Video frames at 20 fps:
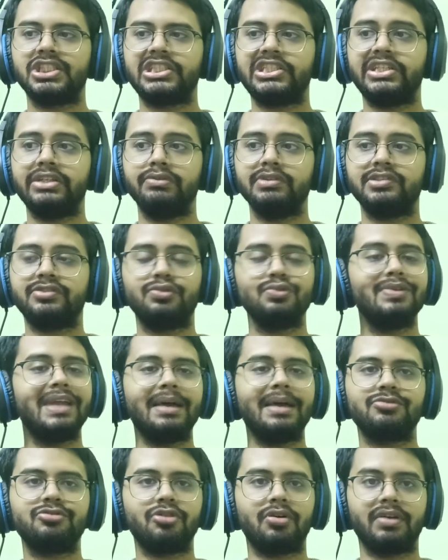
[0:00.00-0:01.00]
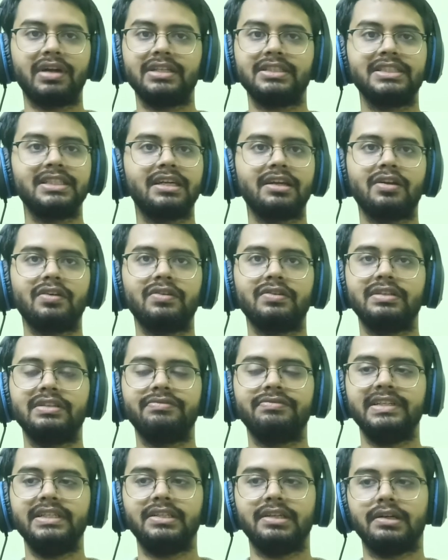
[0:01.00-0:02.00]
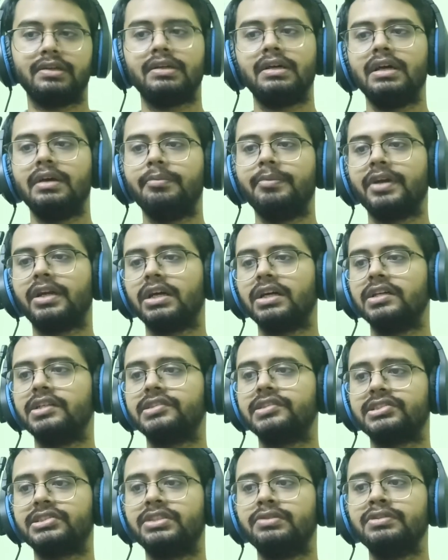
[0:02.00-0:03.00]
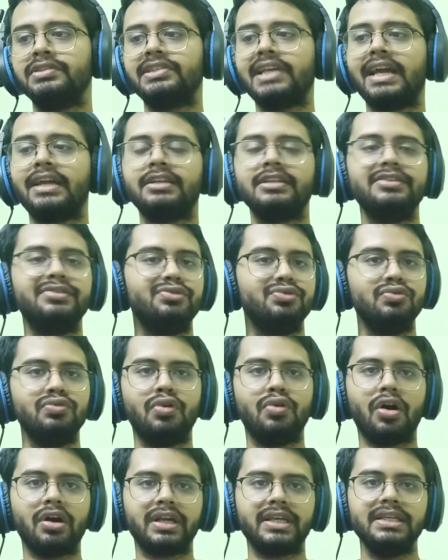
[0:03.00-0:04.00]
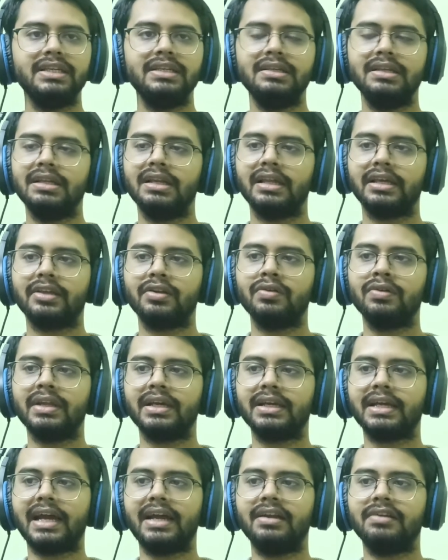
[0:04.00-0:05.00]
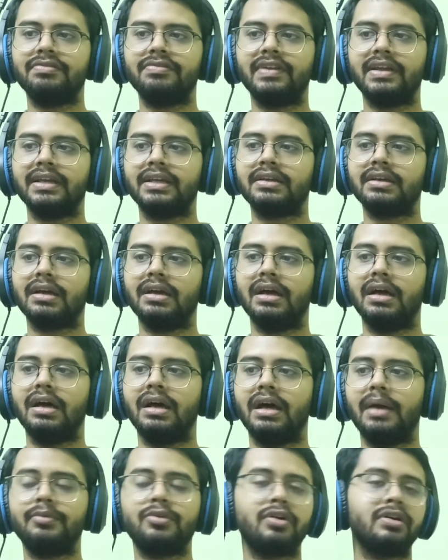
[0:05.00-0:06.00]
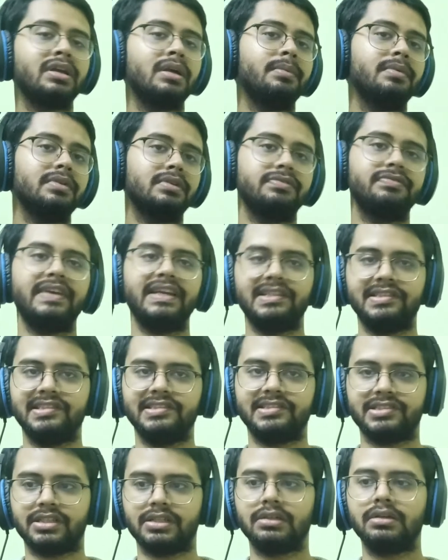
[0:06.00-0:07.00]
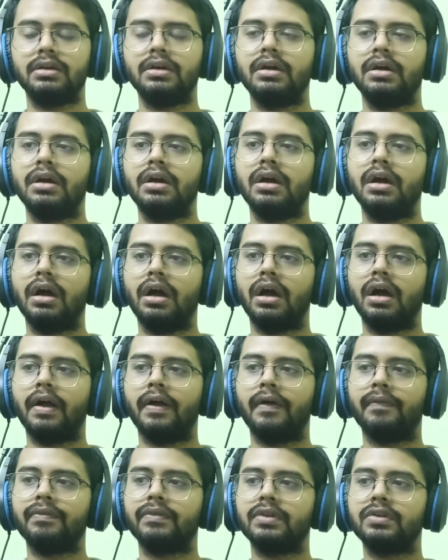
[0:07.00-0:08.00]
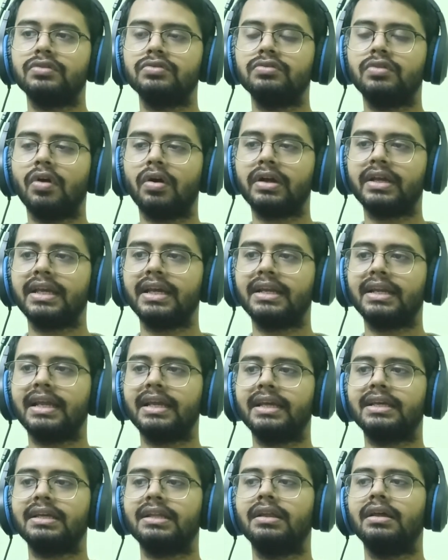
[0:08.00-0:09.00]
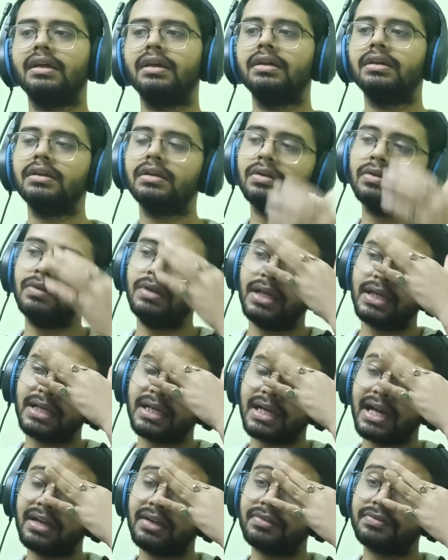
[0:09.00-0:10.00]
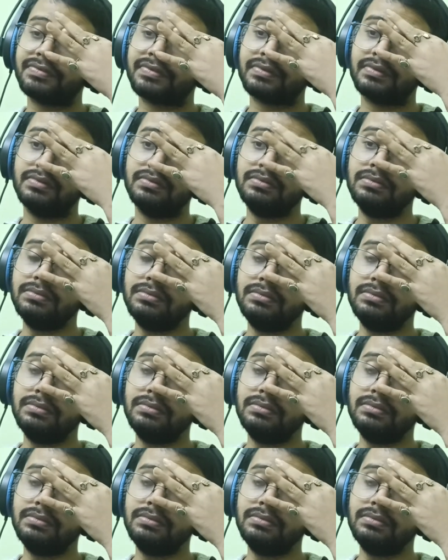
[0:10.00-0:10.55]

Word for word: she was too damn strong and she cannot defeat her, because she was acting too cocky, like, you know, like kind of like I'm talking about the fake sister, too cocky and like, you know, like kind of